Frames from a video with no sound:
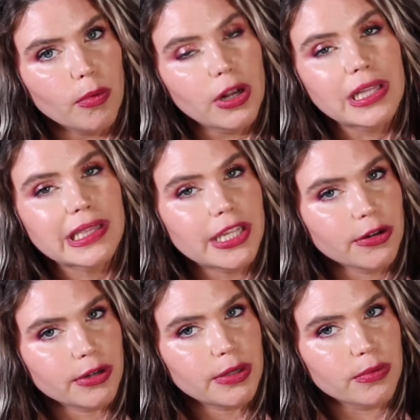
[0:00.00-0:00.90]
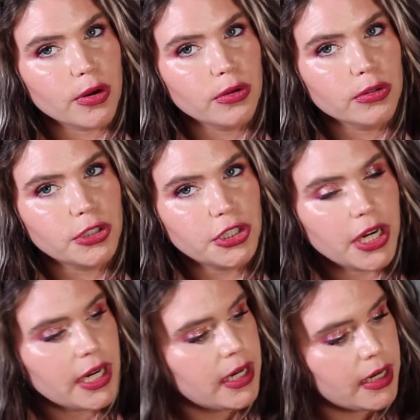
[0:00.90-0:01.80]
glittery rose
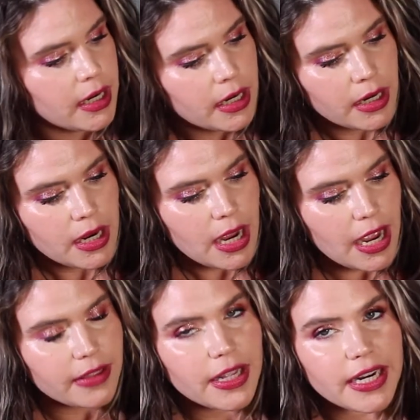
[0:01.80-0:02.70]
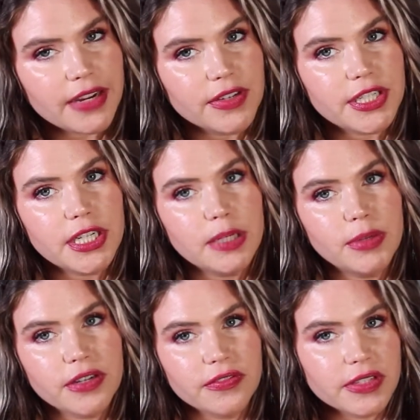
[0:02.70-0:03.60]
shade. And then I have a teeny
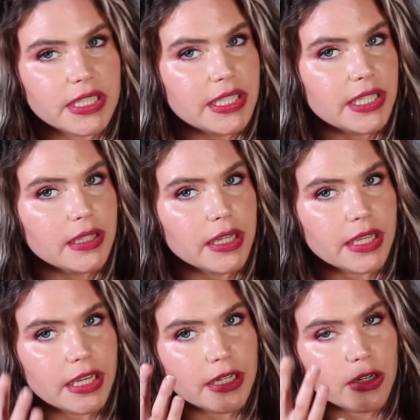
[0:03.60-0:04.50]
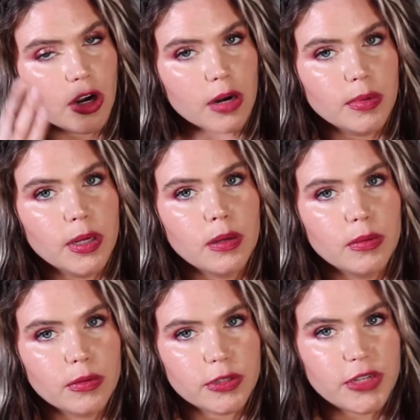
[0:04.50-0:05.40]
bit of Stila Kitten Karma
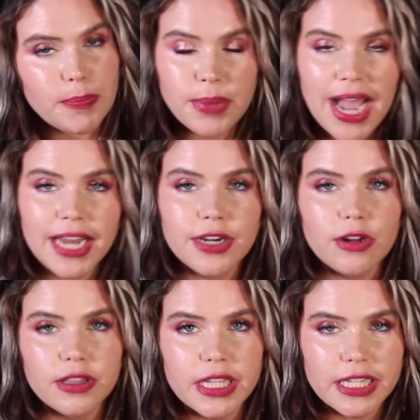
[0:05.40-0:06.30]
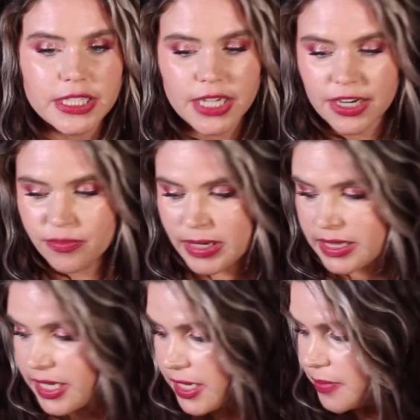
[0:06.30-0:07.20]
patted on the inside of my
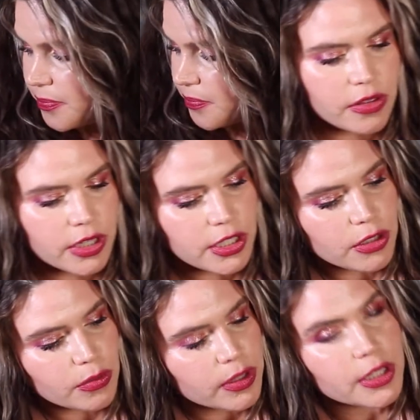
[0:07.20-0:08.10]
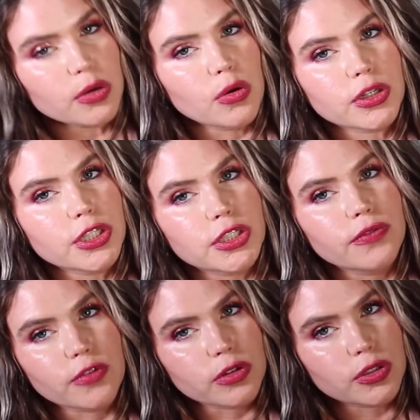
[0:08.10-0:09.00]
lid. This is a really gorgeous,
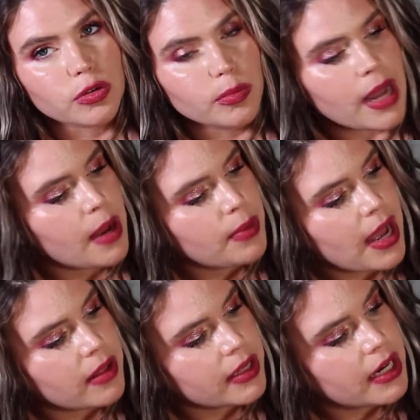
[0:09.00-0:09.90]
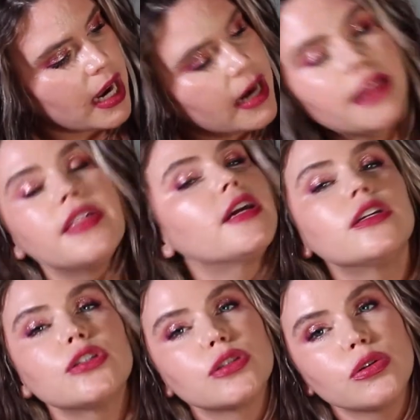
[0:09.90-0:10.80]
versatile matte palette, and I think it
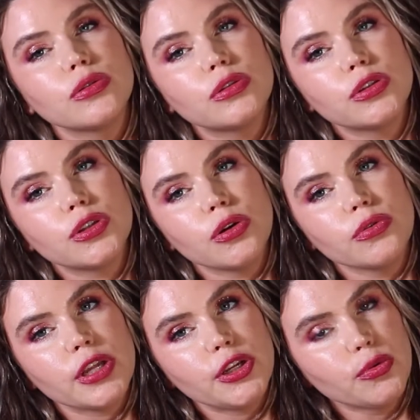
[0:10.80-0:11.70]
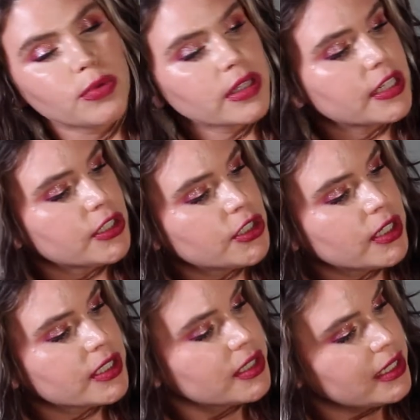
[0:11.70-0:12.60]
just goes to show that you really
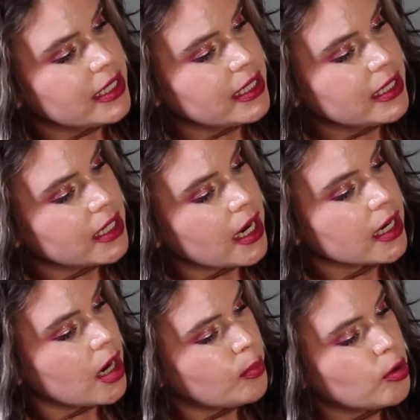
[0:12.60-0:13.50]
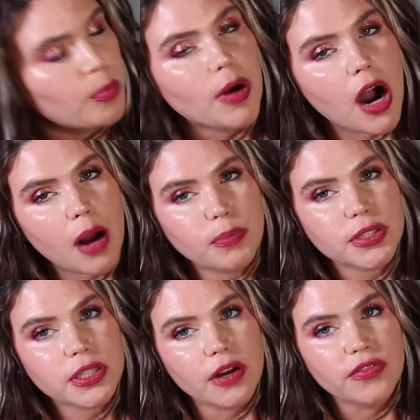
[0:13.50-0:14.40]
just need a couple
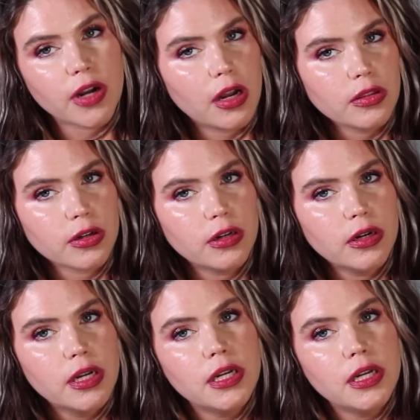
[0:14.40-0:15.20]
pops of color